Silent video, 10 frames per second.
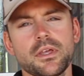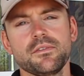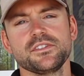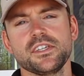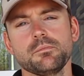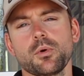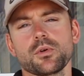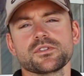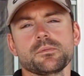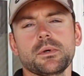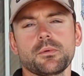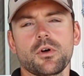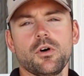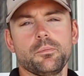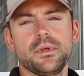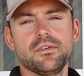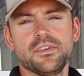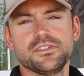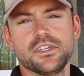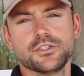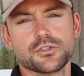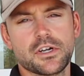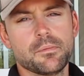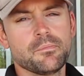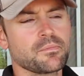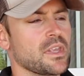it P V C board, some people call it P V C trim.